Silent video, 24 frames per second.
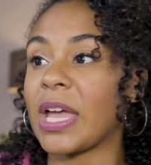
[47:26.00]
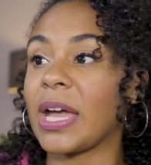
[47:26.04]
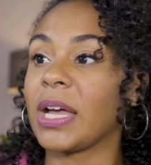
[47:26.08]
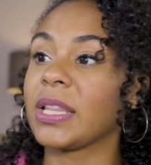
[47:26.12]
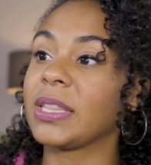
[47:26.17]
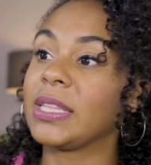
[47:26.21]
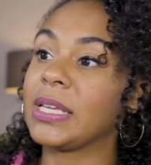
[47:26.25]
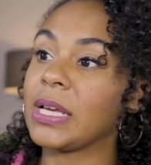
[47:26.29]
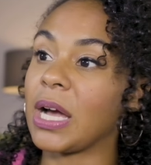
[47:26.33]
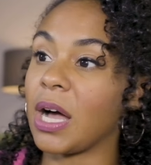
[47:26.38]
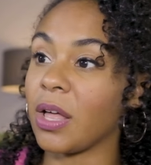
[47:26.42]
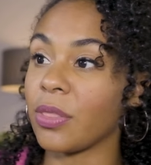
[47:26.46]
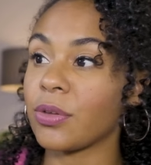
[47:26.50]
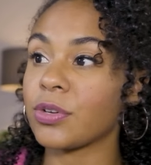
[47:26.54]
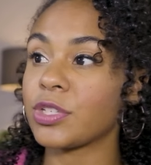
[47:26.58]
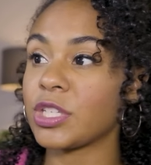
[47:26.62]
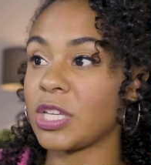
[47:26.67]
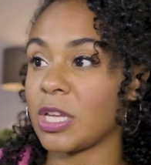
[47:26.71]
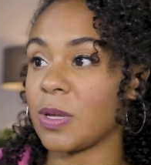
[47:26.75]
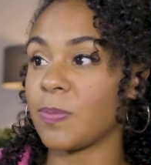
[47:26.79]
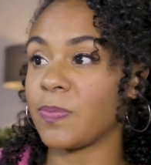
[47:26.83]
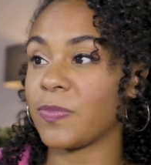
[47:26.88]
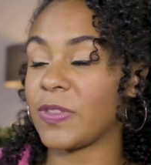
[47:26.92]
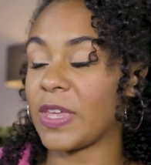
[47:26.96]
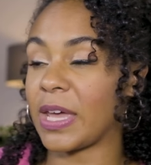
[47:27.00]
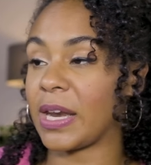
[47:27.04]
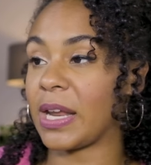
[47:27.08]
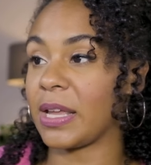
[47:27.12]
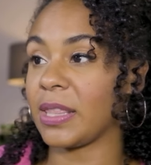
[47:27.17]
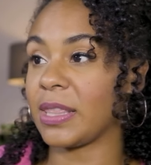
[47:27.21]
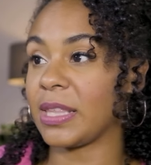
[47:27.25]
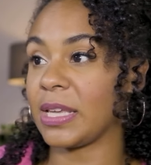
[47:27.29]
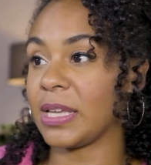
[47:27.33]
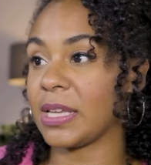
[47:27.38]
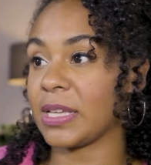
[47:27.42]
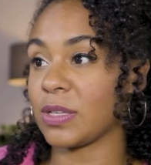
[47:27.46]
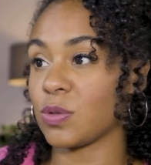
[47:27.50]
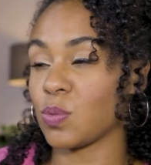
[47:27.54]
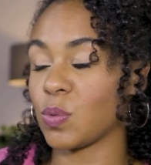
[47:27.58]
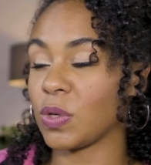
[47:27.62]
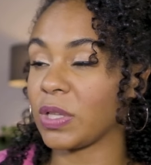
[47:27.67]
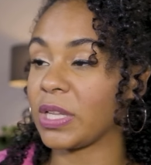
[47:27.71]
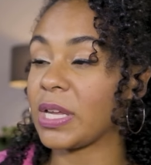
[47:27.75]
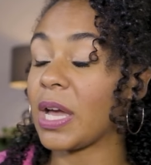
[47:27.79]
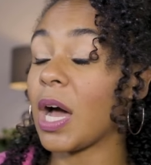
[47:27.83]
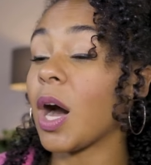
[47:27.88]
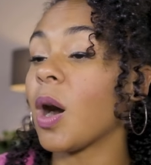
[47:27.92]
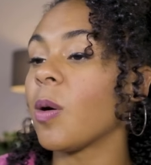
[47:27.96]
The other tip that I think is
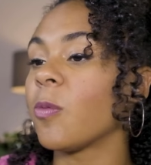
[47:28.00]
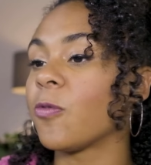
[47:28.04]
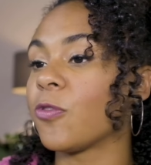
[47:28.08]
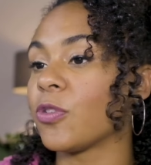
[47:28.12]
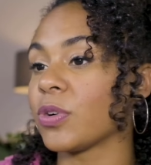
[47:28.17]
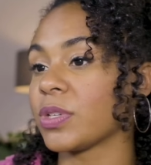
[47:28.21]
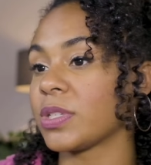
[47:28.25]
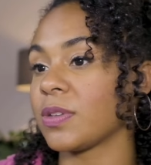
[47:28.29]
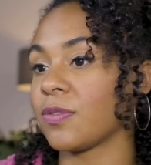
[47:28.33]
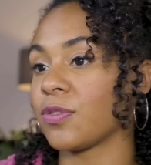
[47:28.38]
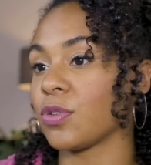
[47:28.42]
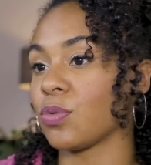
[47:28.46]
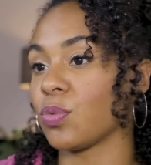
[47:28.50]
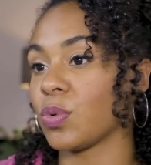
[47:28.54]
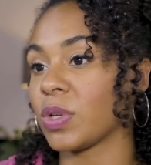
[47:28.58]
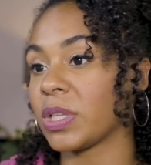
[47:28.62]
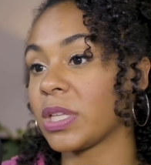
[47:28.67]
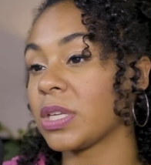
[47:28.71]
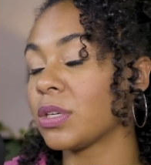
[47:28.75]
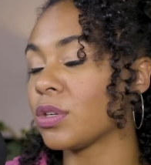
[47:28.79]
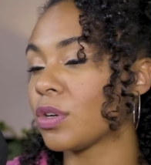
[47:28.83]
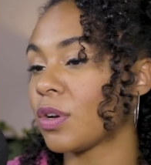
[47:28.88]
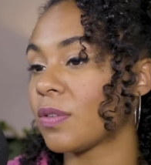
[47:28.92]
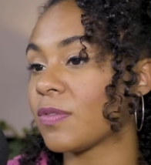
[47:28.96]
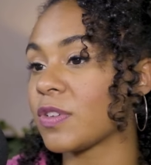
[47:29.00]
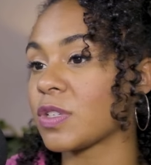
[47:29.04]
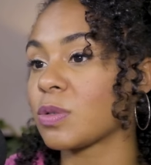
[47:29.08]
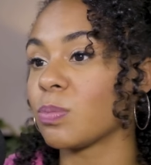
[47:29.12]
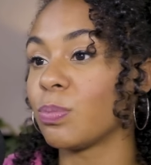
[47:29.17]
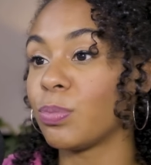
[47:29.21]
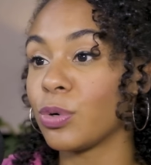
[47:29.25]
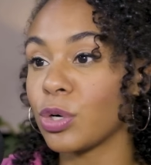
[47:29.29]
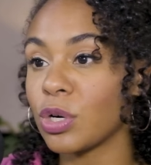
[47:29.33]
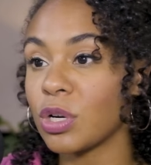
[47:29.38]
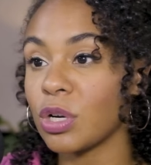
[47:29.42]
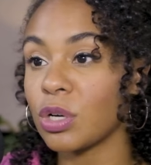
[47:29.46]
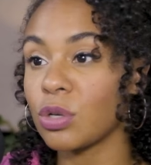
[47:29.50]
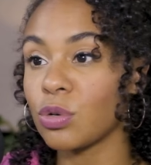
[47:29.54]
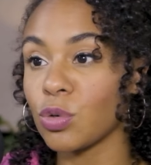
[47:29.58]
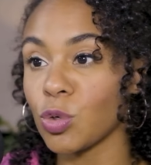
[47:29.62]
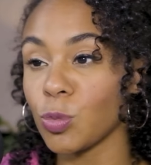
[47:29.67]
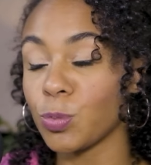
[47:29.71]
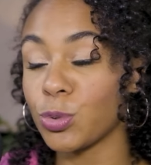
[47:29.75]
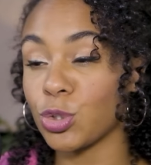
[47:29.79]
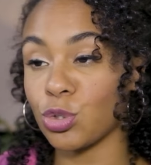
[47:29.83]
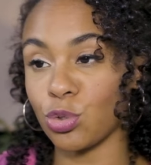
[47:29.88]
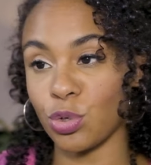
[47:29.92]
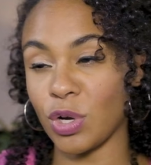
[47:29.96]
really helpful is if you're really nervous, book a
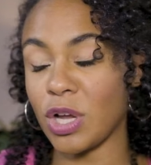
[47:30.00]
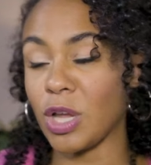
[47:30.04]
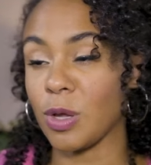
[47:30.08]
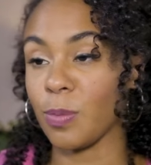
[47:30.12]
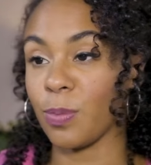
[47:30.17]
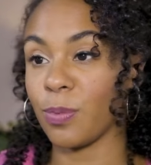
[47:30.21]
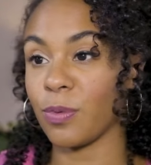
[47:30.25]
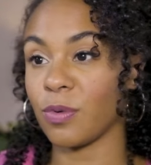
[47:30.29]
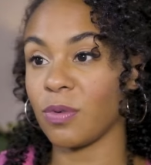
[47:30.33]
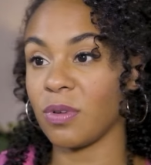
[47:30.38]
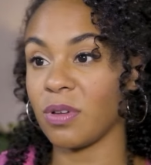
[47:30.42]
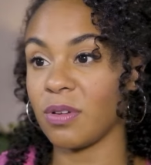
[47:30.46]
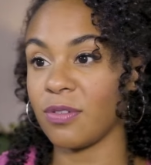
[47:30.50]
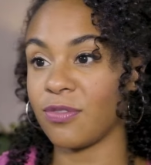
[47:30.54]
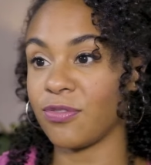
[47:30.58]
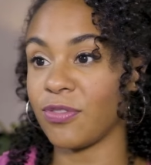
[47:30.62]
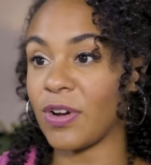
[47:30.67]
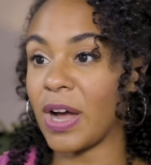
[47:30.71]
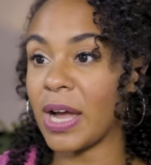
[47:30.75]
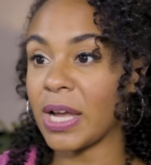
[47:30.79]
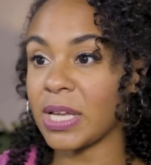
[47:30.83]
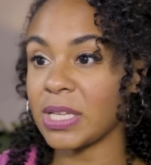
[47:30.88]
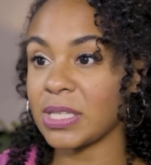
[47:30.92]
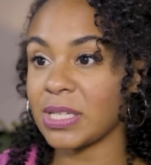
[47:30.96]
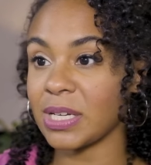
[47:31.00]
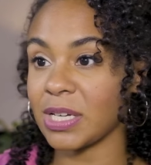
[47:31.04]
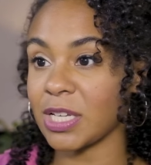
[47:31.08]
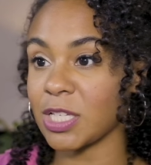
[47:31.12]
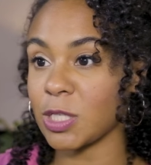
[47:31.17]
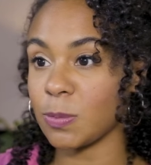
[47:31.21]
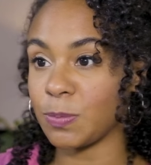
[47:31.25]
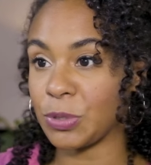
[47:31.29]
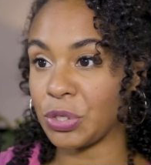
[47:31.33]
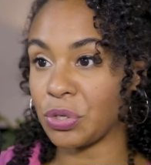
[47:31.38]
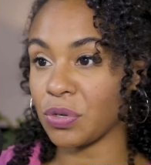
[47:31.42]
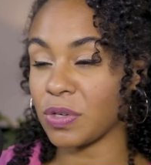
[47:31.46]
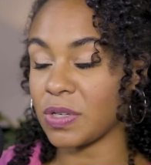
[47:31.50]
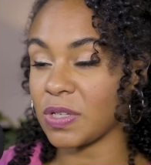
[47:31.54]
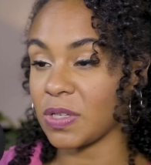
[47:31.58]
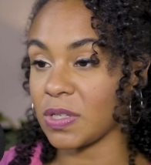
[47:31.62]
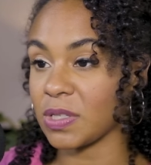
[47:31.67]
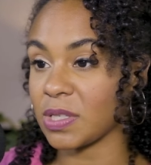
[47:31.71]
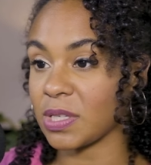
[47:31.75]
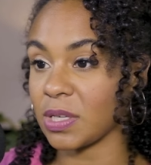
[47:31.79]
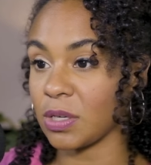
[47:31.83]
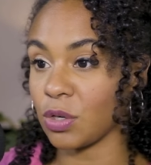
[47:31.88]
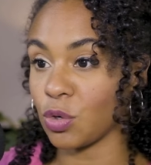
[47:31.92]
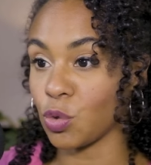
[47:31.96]
group trip. Find an
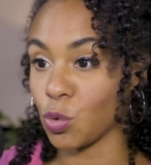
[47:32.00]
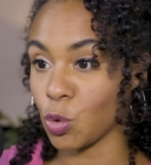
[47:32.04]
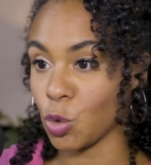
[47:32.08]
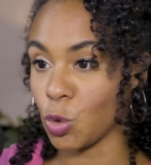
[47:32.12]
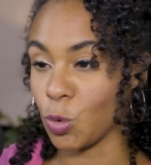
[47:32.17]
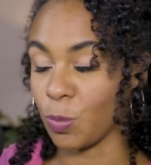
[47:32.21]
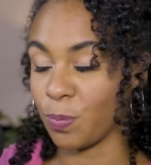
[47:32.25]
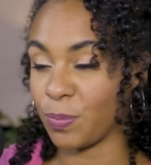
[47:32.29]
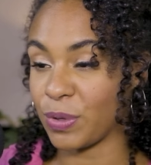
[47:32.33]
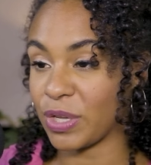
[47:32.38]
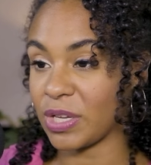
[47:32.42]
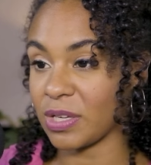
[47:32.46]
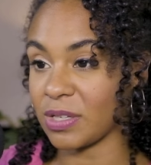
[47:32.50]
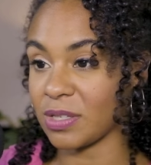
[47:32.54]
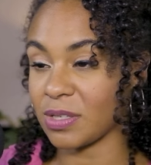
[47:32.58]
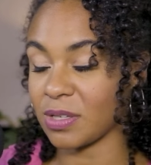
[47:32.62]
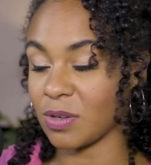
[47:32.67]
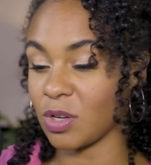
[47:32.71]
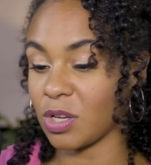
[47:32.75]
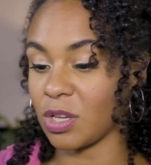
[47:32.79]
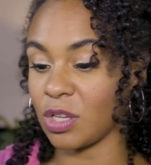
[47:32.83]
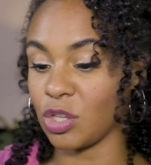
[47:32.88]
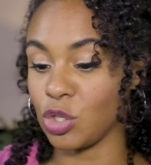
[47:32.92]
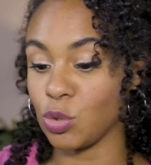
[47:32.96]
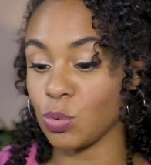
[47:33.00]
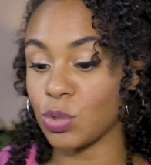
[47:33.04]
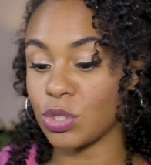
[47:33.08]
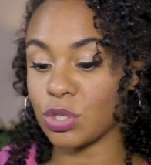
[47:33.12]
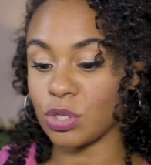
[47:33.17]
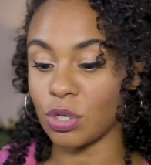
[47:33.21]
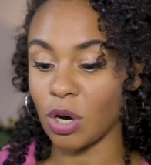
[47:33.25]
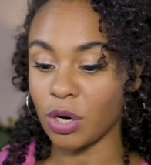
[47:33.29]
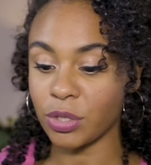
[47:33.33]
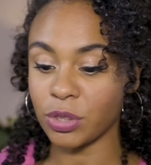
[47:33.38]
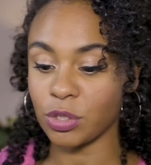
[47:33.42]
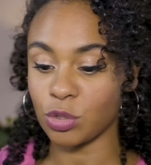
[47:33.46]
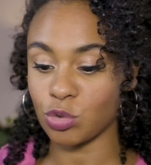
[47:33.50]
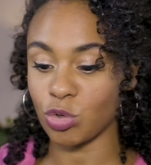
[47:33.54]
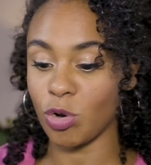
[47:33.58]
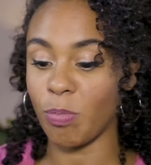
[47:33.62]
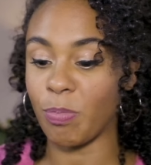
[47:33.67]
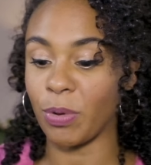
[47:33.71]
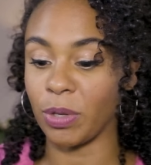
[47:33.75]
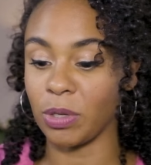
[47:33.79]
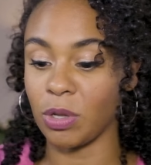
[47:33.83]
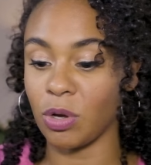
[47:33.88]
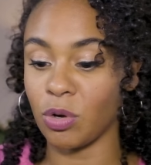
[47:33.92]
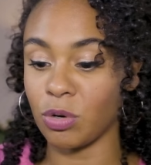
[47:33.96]
experience in a group because you start the
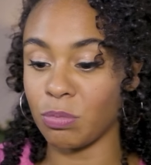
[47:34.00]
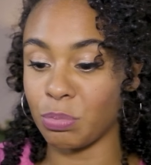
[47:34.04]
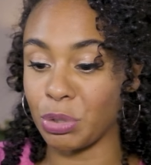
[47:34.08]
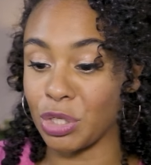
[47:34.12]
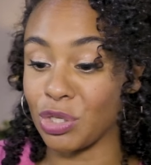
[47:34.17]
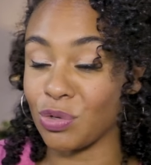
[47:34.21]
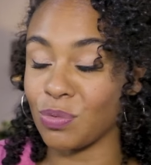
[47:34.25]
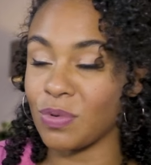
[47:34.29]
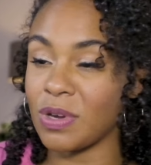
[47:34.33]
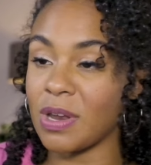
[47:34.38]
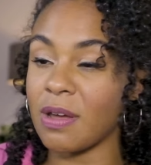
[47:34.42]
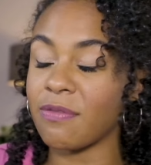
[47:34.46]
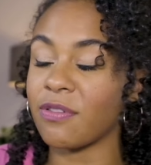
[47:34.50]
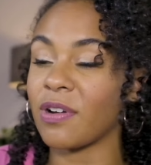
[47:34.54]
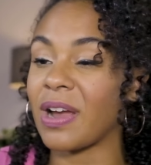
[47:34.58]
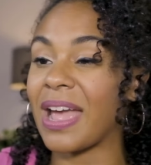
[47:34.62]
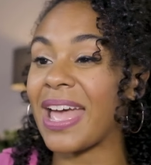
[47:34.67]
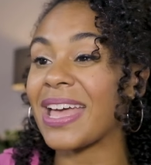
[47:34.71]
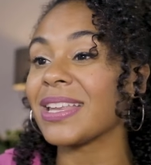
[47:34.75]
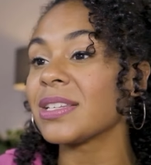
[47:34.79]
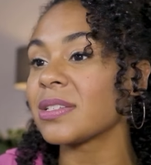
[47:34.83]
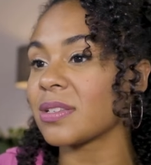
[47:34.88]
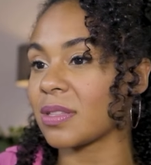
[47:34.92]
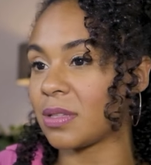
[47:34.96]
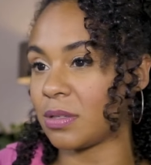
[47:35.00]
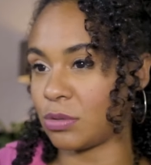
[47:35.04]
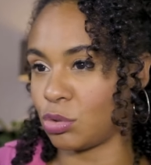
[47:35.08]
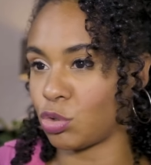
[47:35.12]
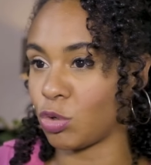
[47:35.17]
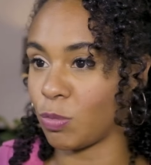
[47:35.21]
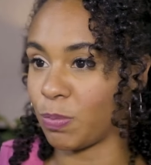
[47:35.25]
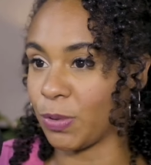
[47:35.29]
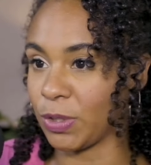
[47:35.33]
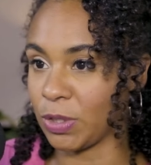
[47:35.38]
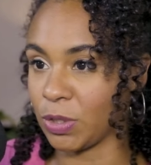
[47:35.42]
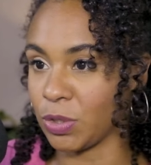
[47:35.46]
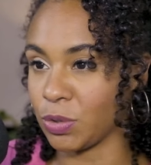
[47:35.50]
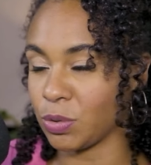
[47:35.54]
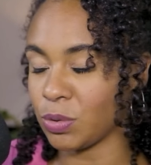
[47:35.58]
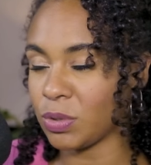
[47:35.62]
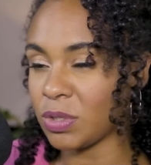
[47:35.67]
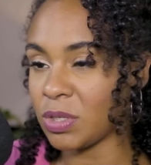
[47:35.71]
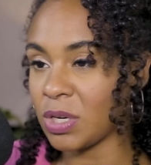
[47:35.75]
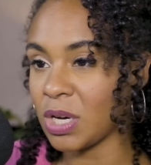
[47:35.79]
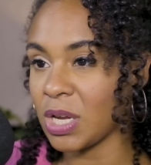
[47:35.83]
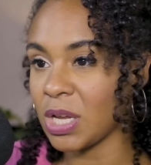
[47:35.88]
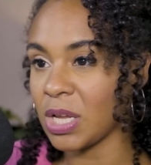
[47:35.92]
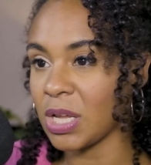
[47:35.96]
trip alone, but you never end the trip
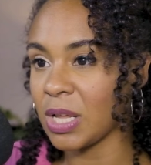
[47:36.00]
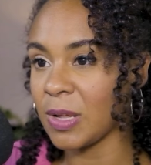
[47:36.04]
alone.